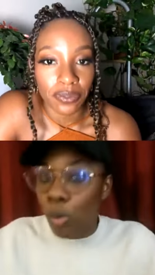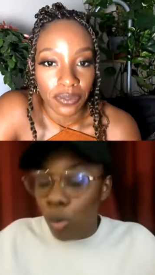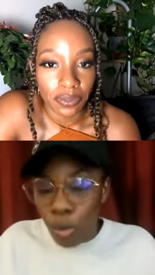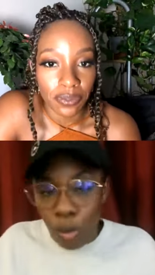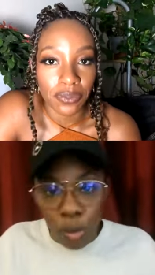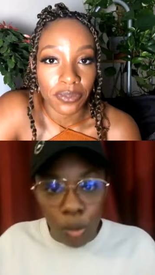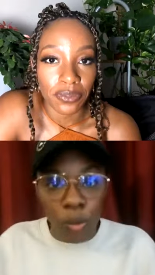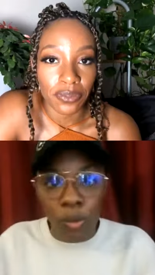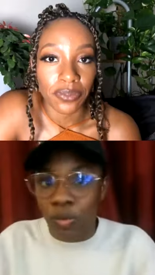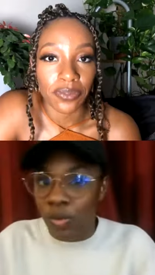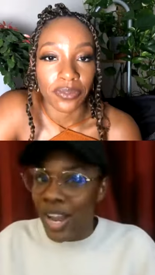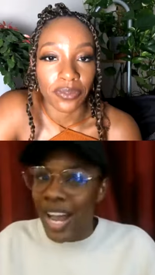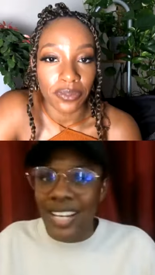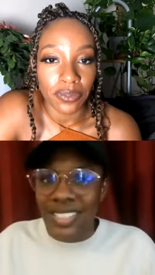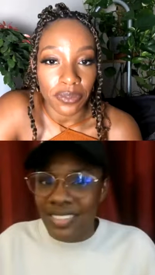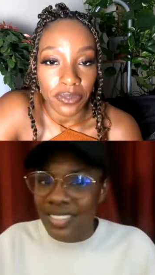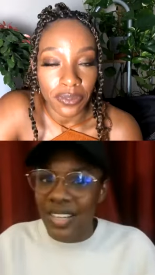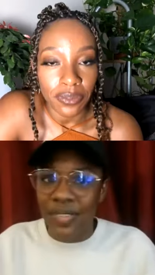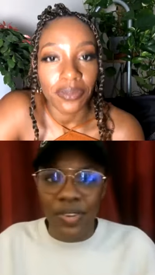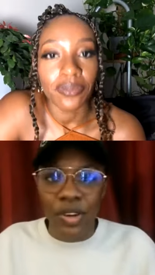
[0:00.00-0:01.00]
Speaker 1: all
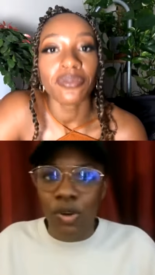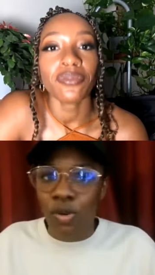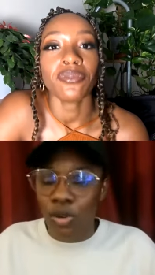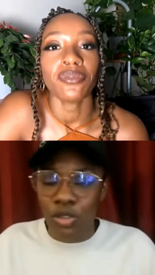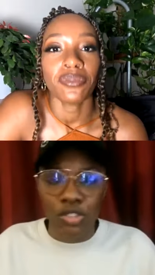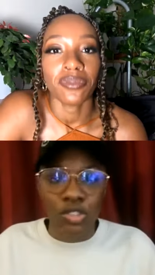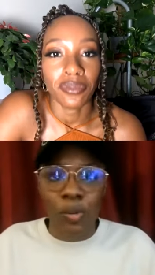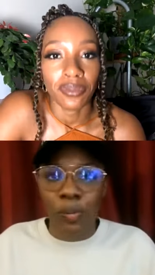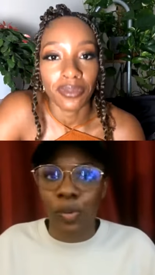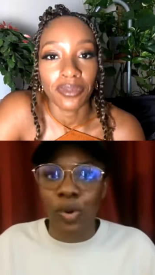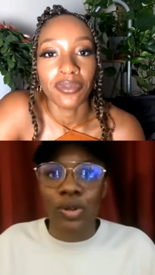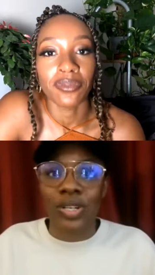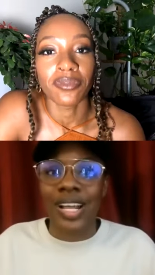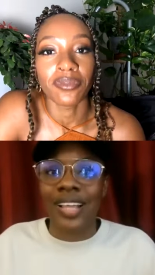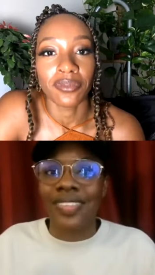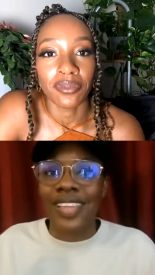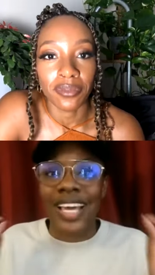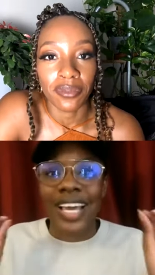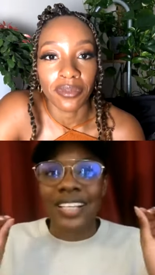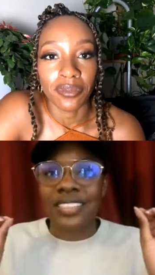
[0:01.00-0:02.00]
reality TV across the board,
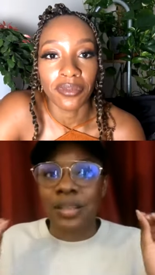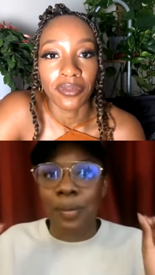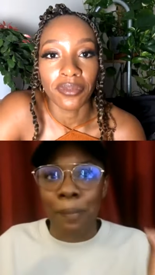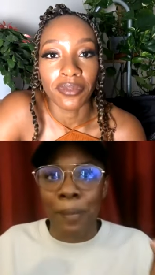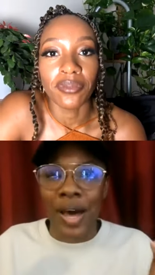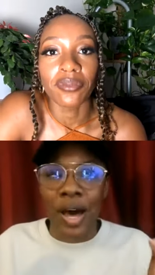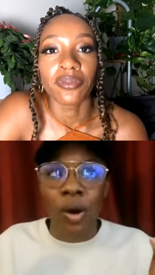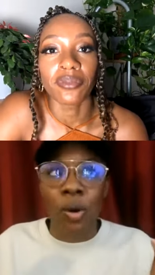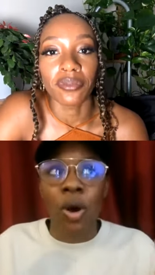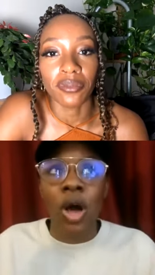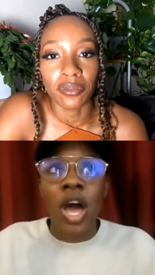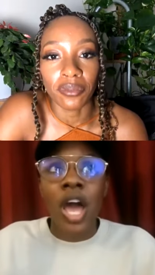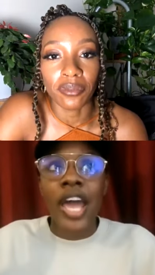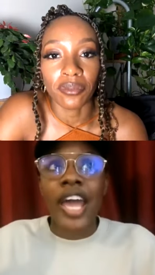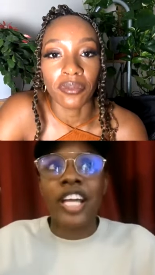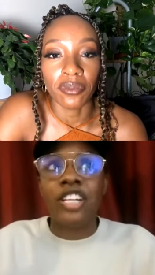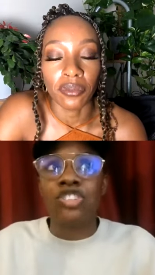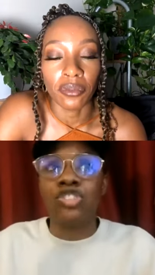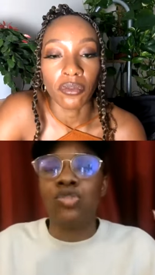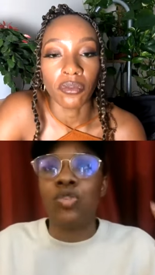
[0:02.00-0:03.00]
and I think it's about
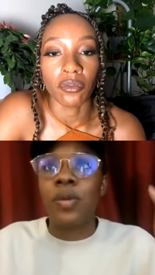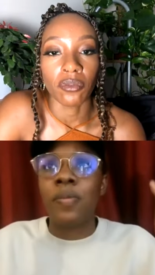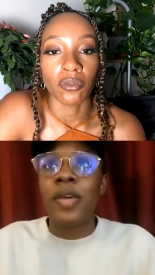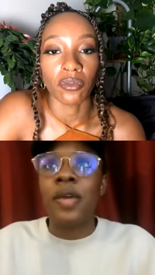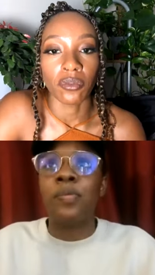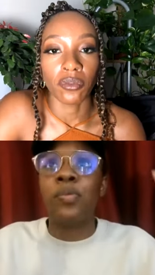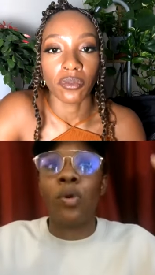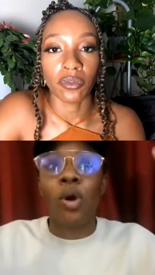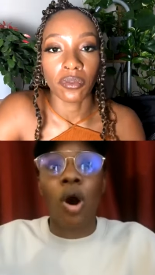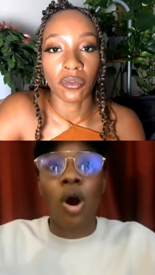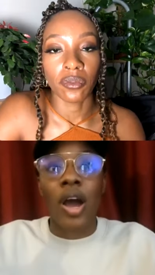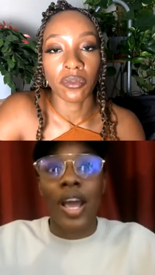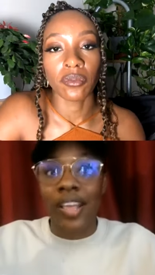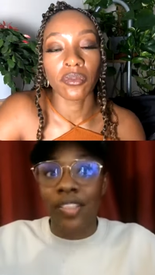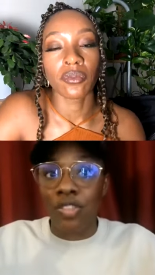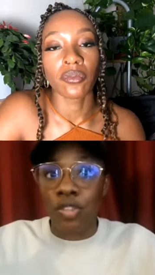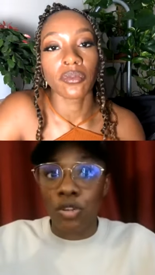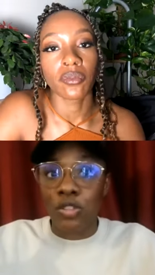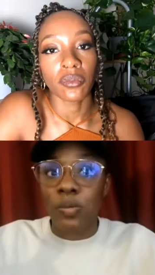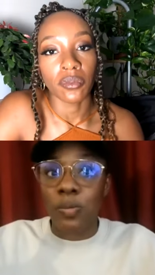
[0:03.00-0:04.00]
ensuring people are
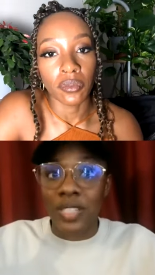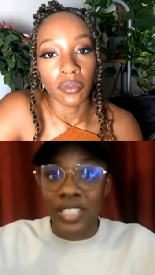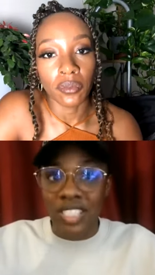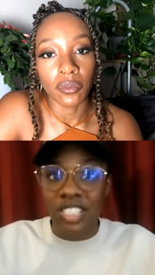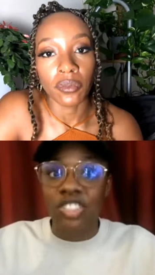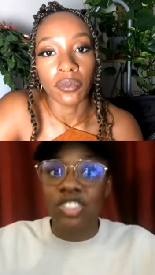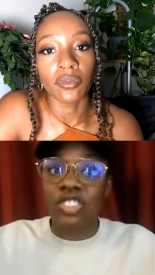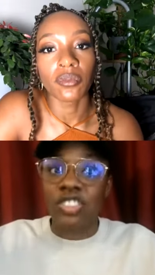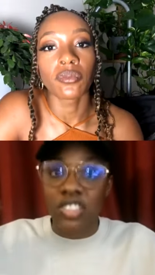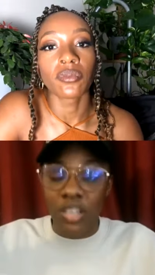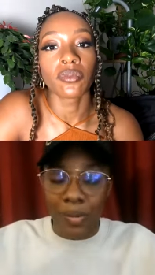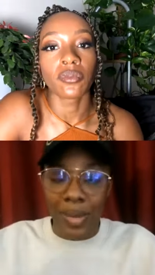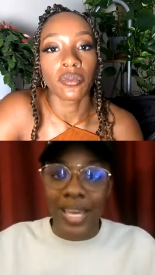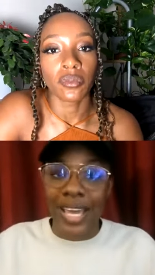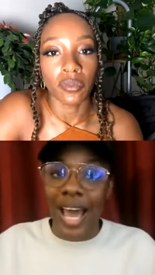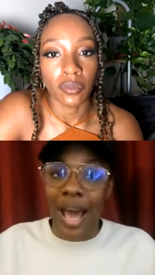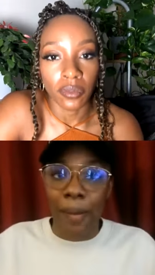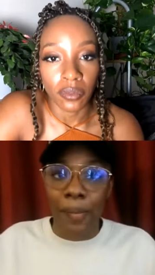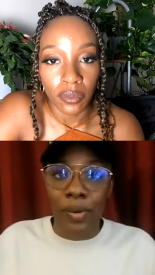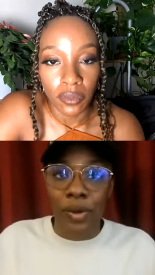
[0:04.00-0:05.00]
in those positions to
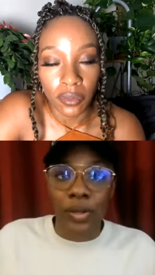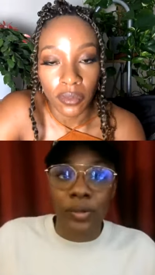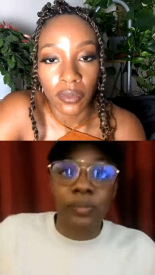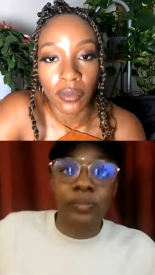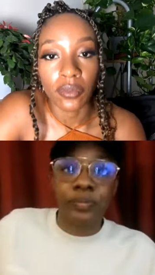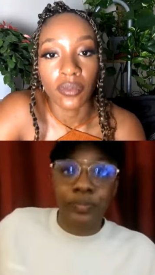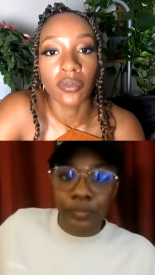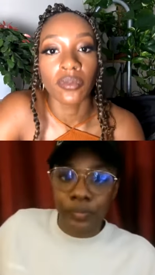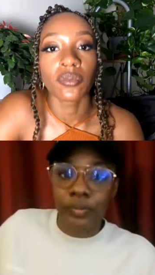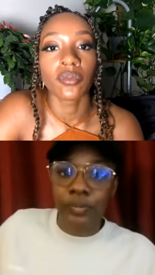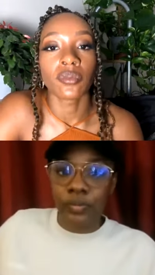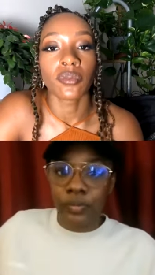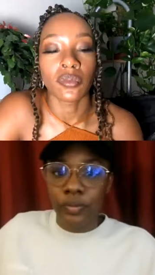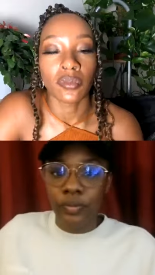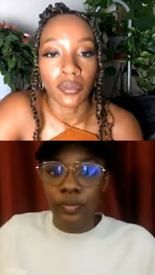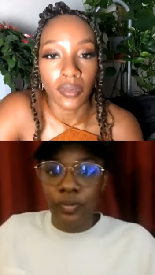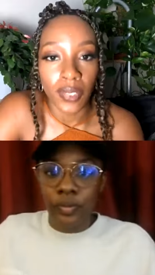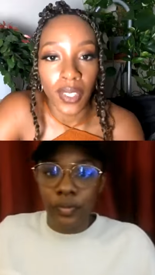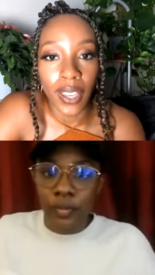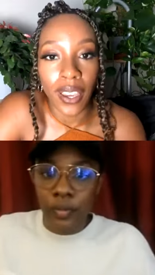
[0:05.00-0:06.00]
make it happen.
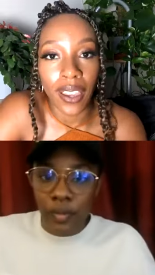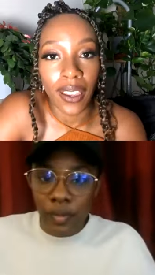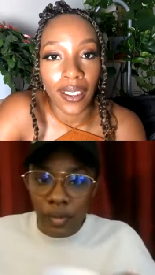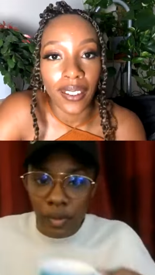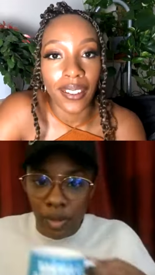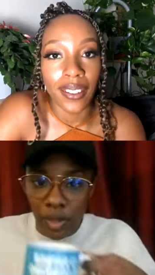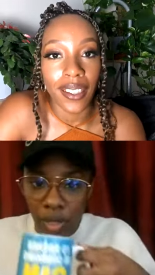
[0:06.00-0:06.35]
Speaker 2: Yeah.